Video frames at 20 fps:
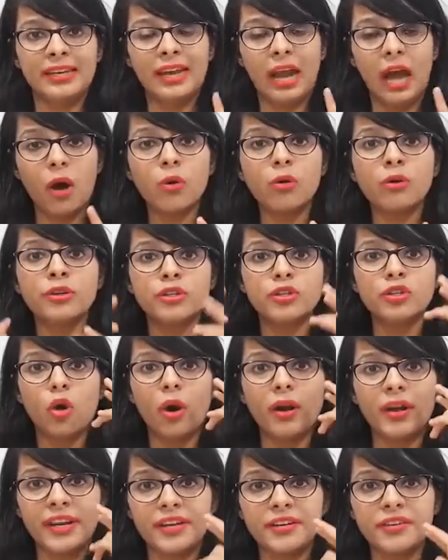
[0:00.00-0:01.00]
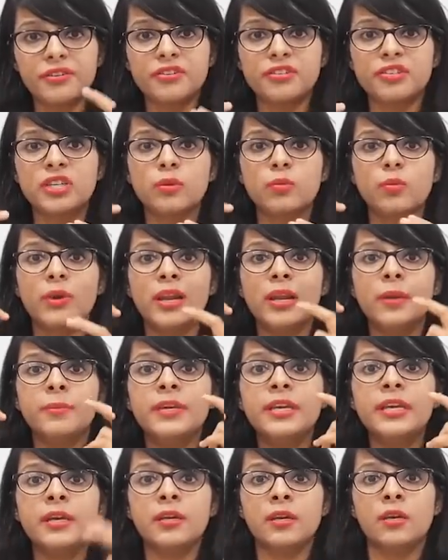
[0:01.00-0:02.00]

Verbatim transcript: now your energy will be